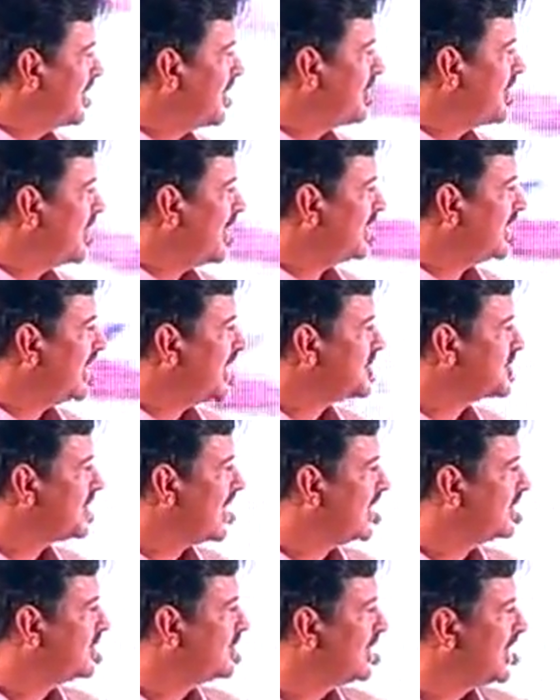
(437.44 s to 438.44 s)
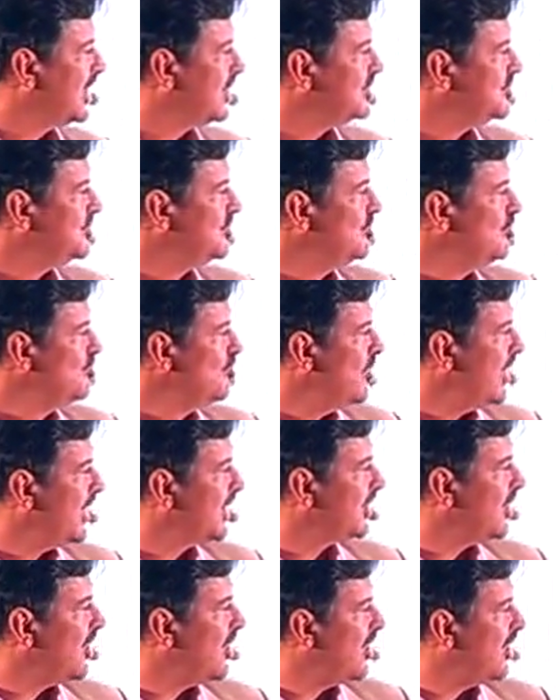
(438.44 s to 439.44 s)
thought I'd try to get you
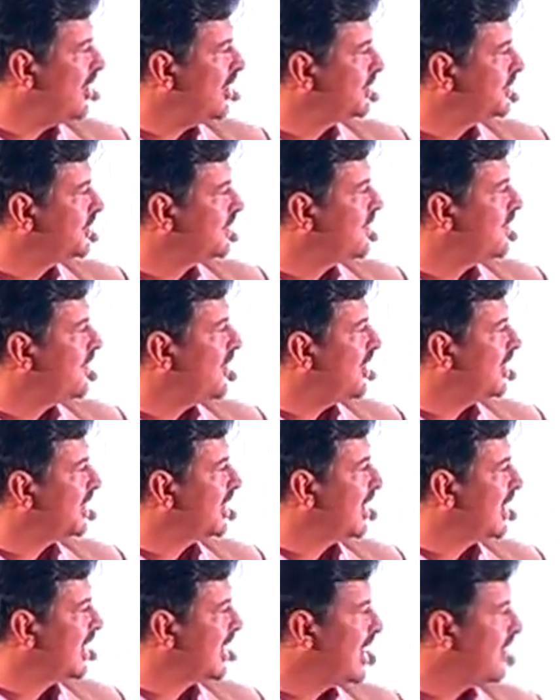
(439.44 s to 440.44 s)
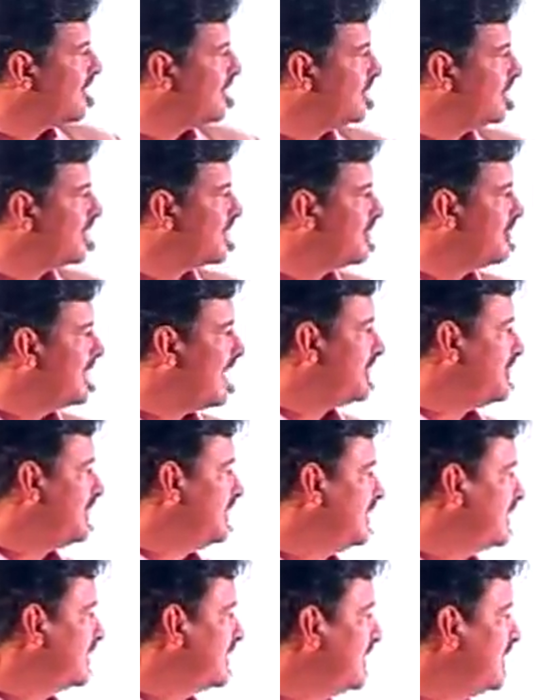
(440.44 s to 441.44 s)
and all to fall in love with
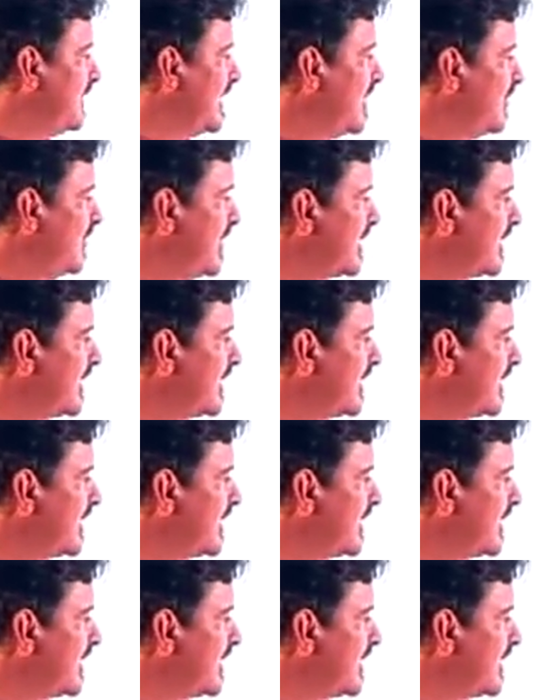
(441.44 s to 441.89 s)
Method. Then we